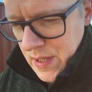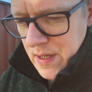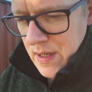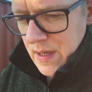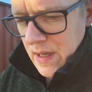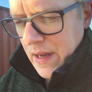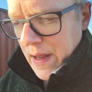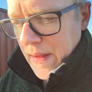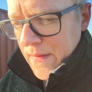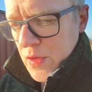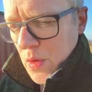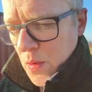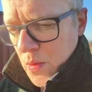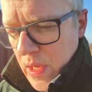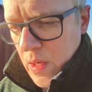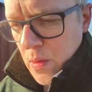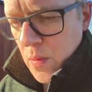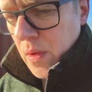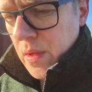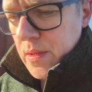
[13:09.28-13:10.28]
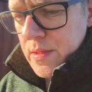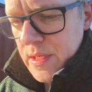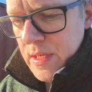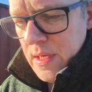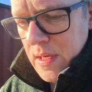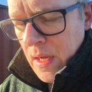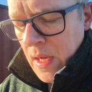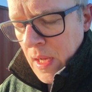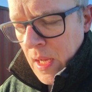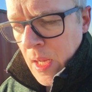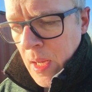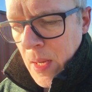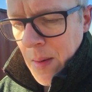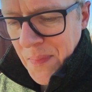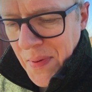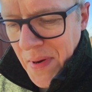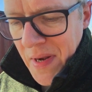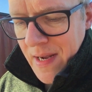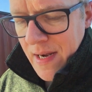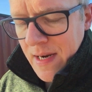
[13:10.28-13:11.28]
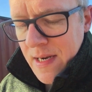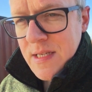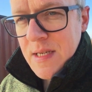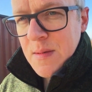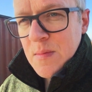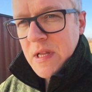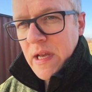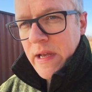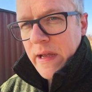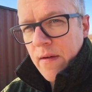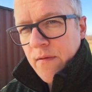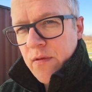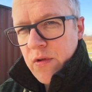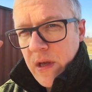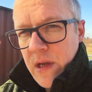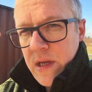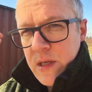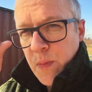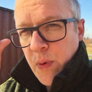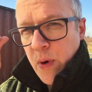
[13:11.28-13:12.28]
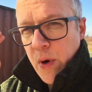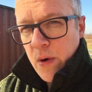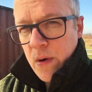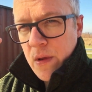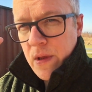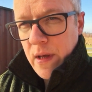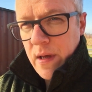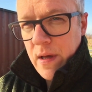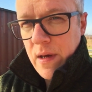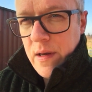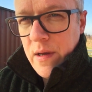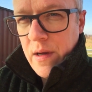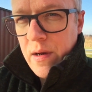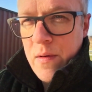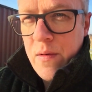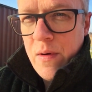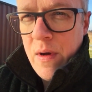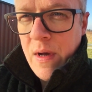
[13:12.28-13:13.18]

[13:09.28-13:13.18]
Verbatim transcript: it gives okay quality, but it kind of seems like everything is pearly, you know?